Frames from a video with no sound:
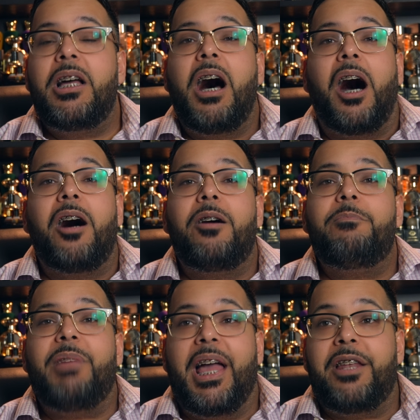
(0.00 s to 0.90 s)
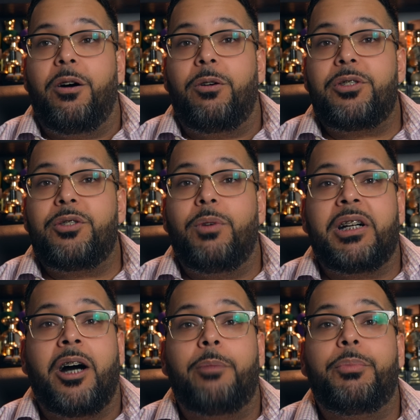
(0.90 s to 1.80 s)
and also a
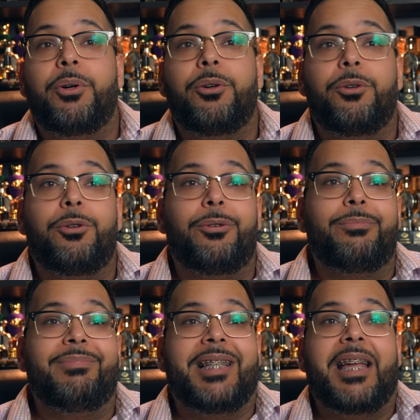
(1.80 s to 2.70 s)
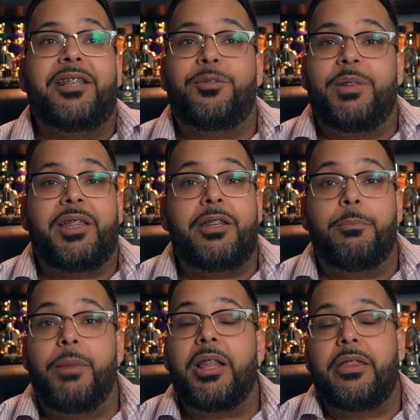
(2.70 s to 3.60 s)
couple days within the
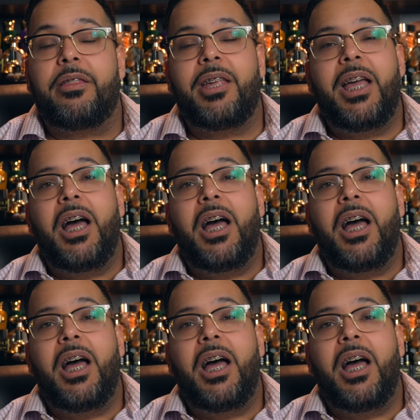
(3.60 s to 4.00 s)
month.